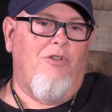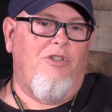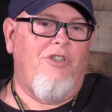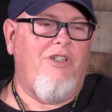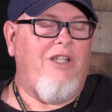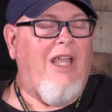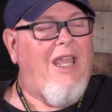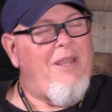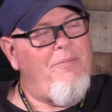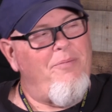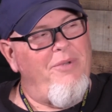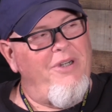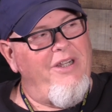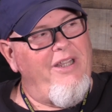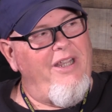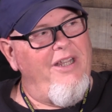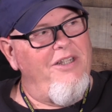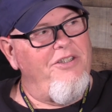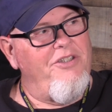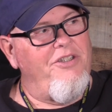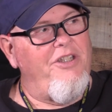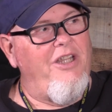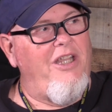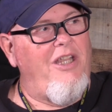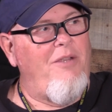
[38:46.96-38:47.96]
escaping
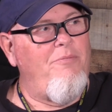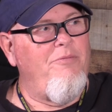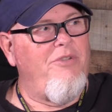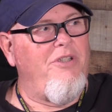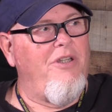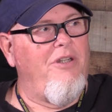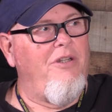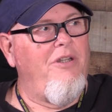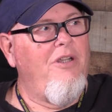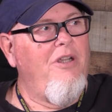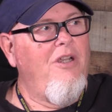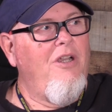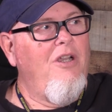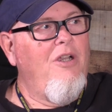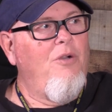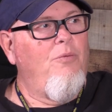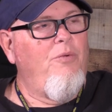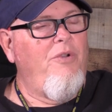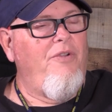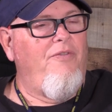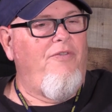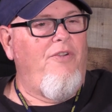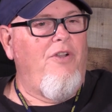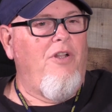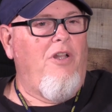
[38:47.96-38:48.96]
against teams that
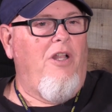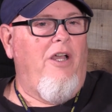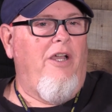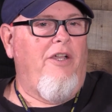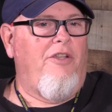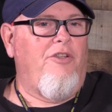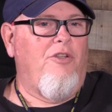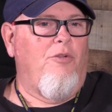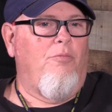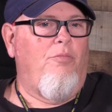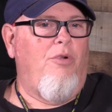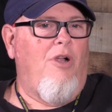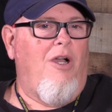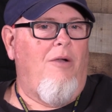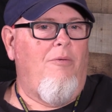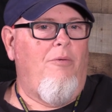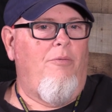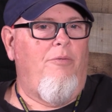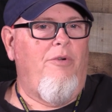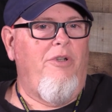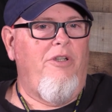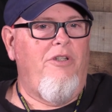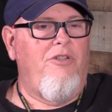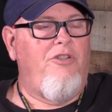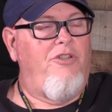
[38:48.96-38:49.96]
we feel like they're
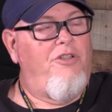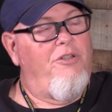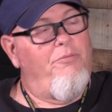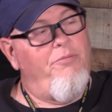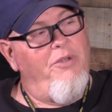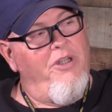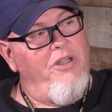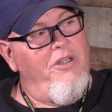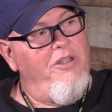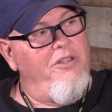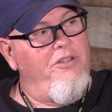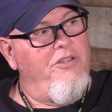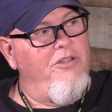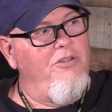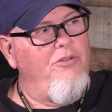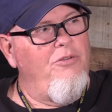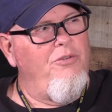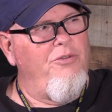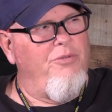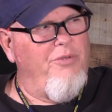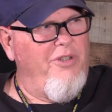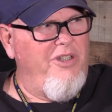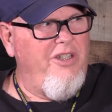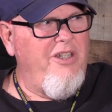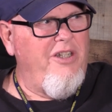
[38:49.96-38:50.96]
probably should be
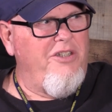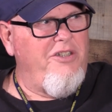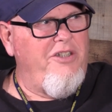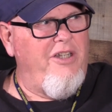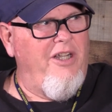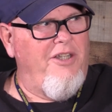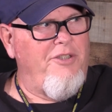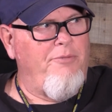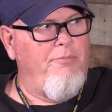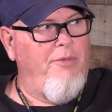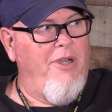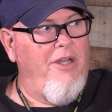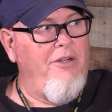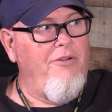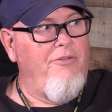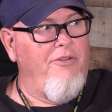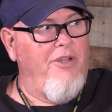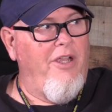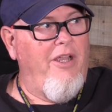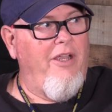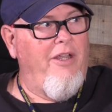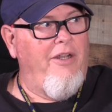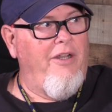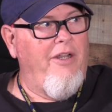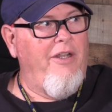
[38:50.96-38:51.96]
2-3 touchdowns better
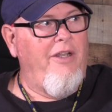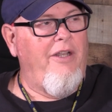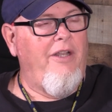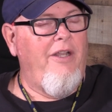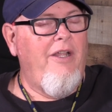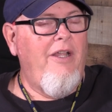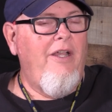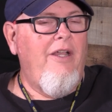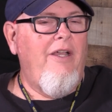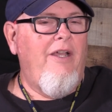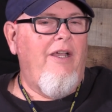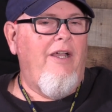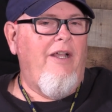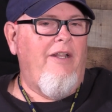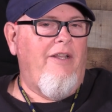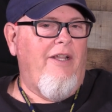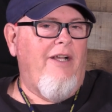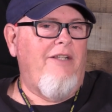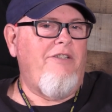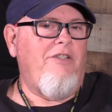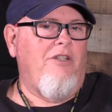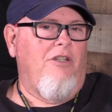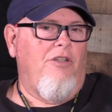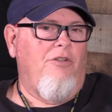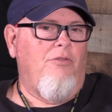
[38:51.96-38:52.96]
than. And
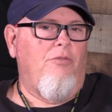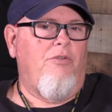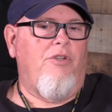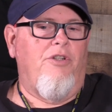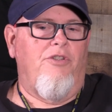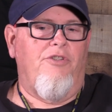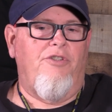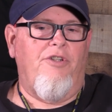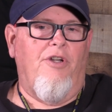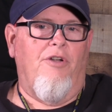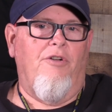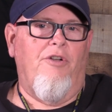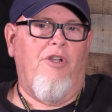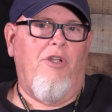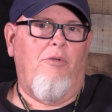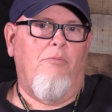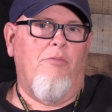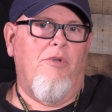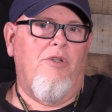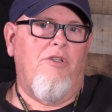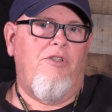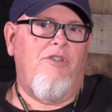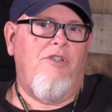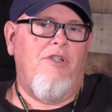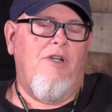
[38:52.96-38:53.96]
that's a little
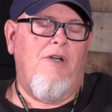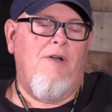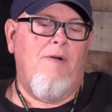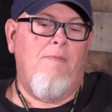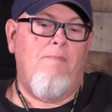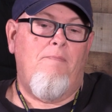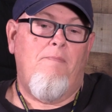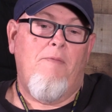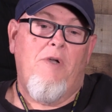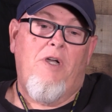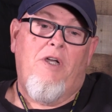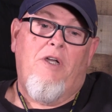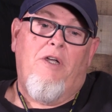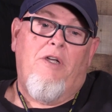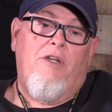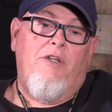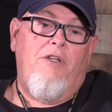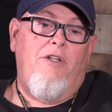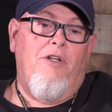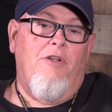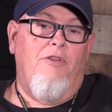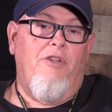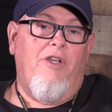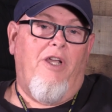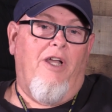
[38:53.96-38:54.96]
concerning. But,
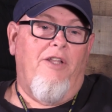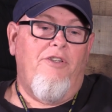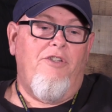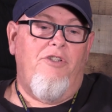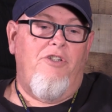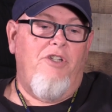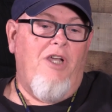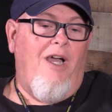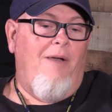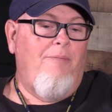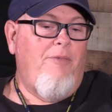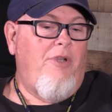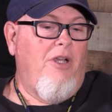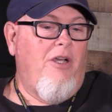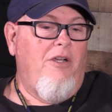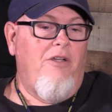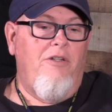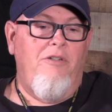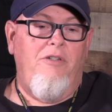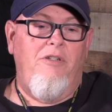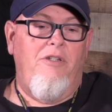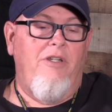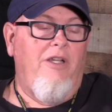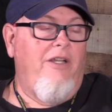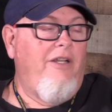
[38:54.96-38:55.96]
they got the job
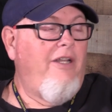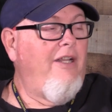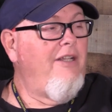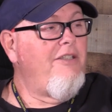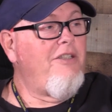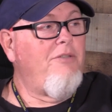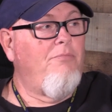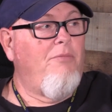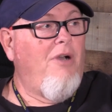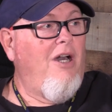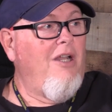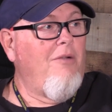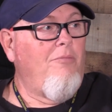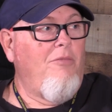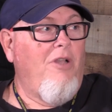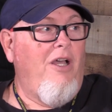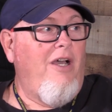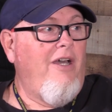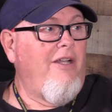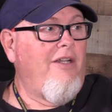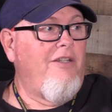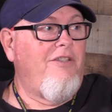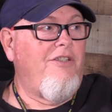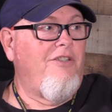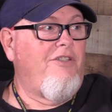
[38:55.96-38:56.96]
done, and that's the bottom
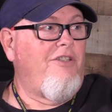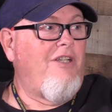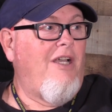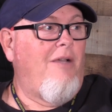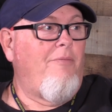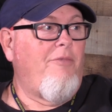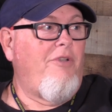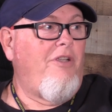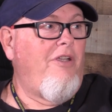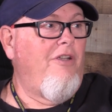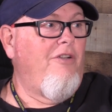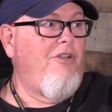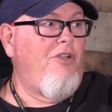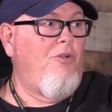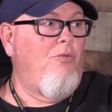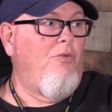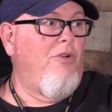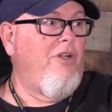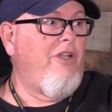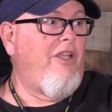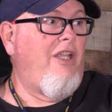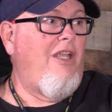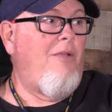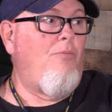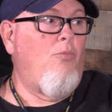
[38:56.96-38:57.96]
line at this time of year. You
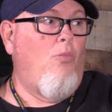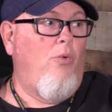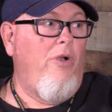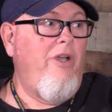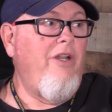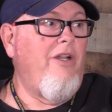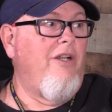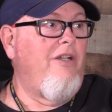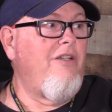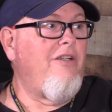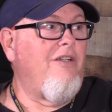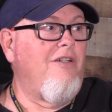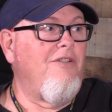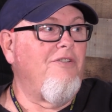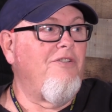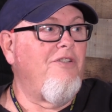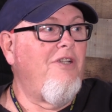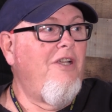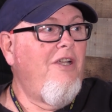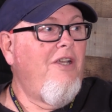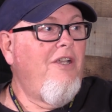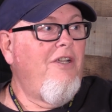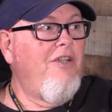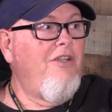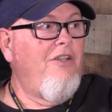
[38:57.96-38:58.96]
want to keep winning
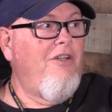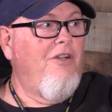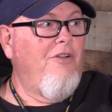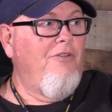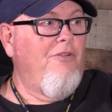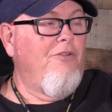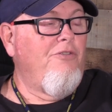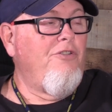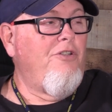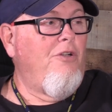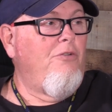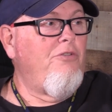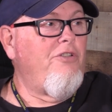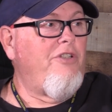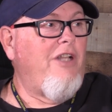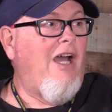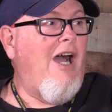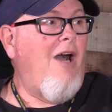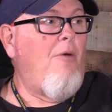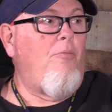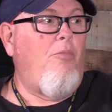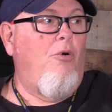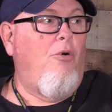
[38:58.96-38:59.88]
because, there's no style